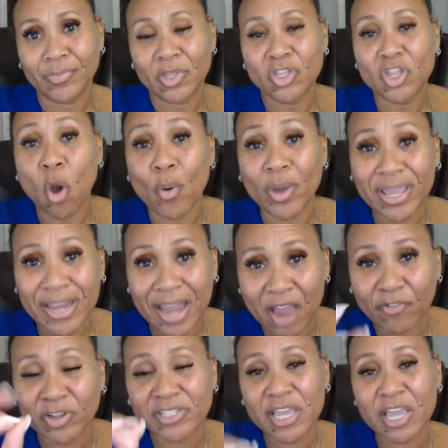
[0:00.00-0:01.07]
No one can
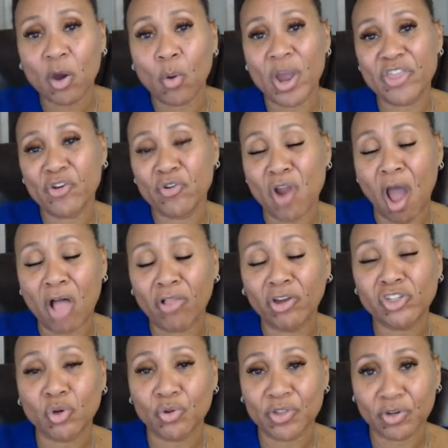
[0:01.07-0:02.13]
ever take away their
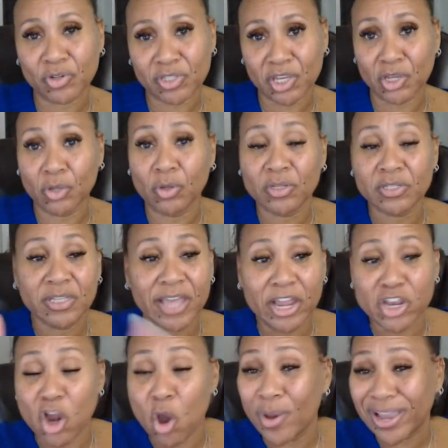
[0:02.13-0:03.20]
knowledge or their skills, like
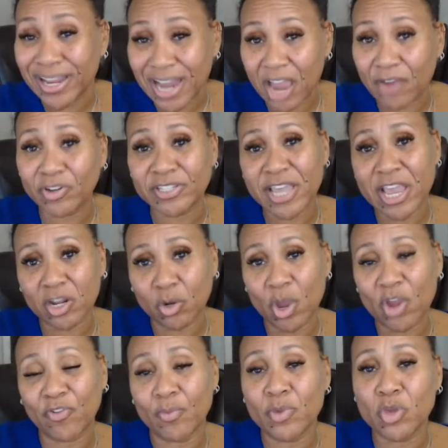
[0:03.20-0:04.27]
no one can ever take it away
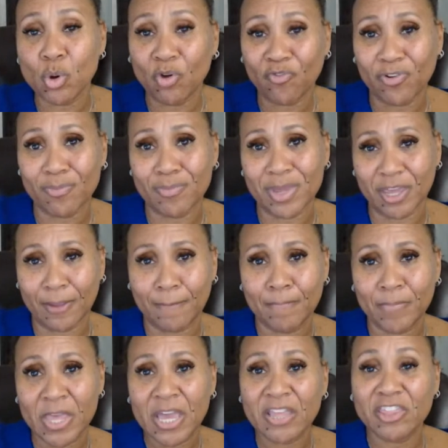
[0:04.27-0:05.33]
from you or from me.
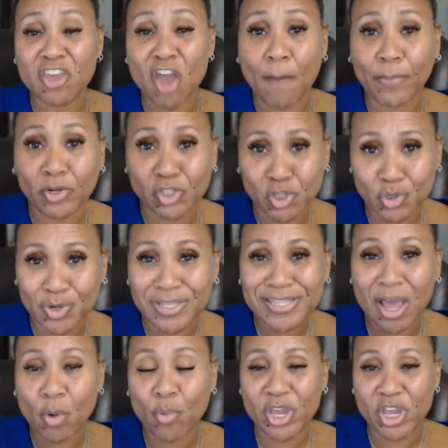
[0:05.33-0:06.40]
The opportunities
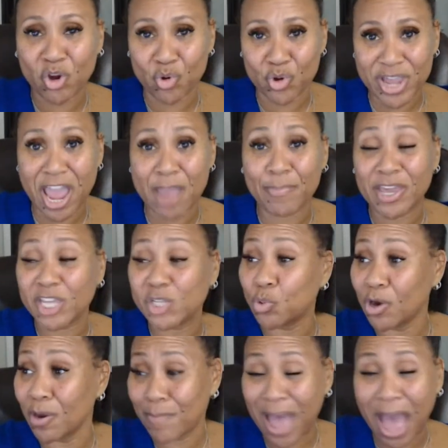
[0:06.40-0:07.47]
that we create because
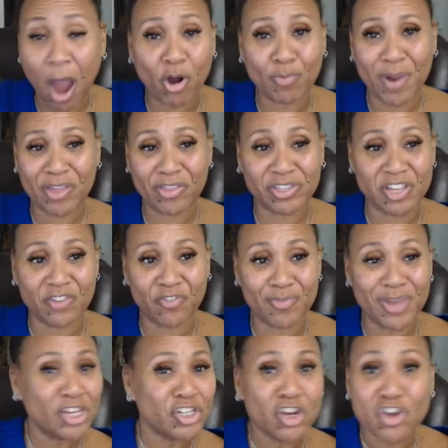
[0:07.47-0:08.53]
we're empowered by this
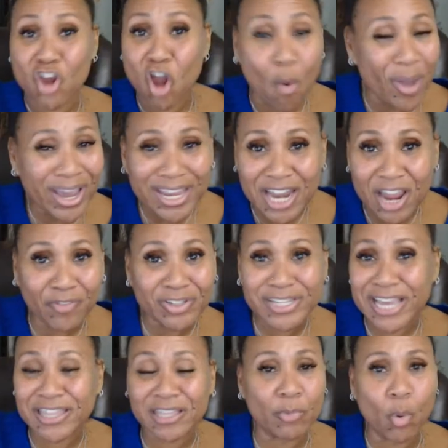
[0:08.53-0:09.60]
information, no one can ever
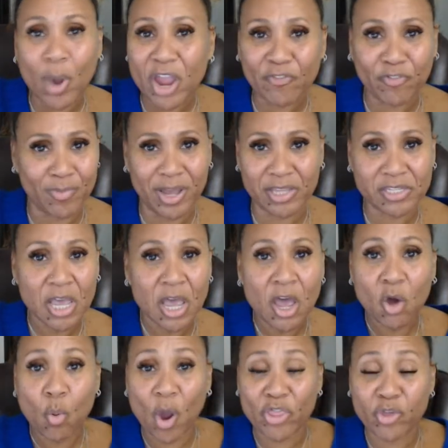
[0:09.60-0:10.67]
take them away from us.
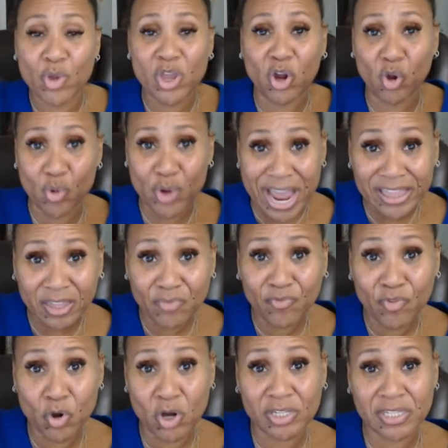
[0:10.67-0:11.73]
Whether we create them
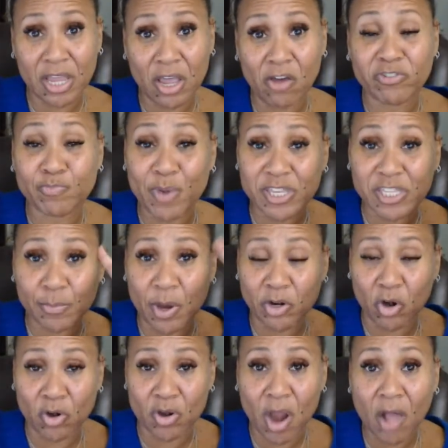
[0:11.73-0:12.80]
for ourselves based upon
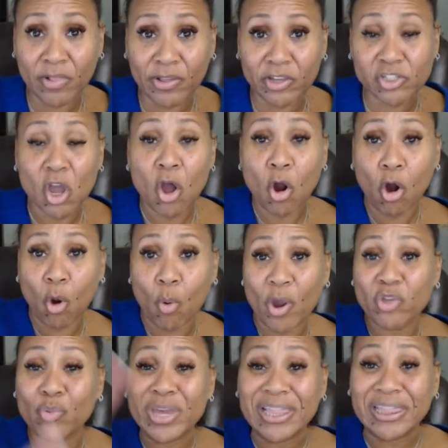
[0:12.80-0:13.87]
our knowledge, or
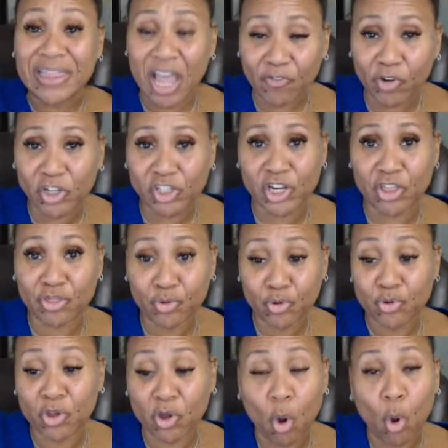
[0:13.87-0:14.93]
whether we leverage it through
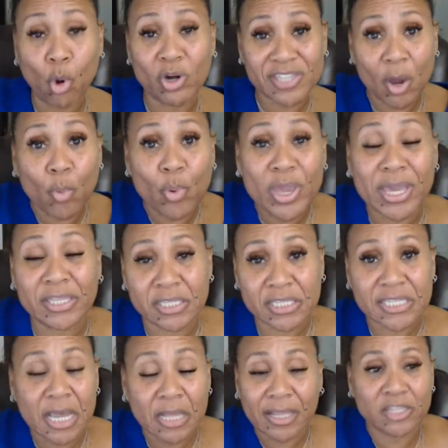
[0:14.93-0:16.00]
the course that we get to
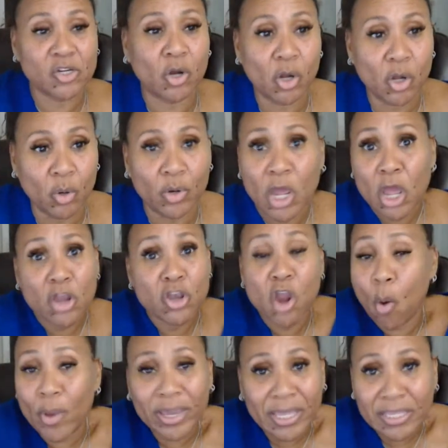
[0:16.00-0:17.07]
sell as our own, no
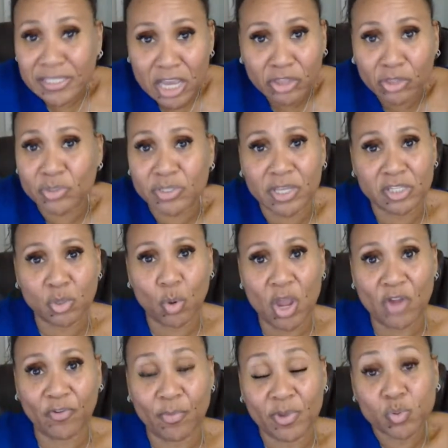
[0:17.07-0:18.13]
one can take those things
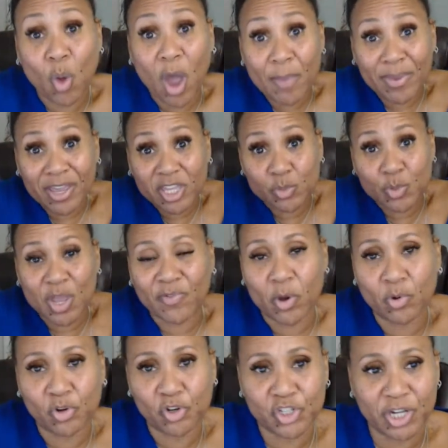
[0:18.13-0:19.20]
away from us. Why? Because we have
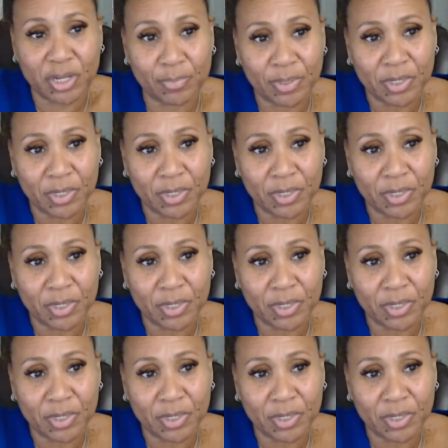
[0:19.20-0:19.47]
ownership.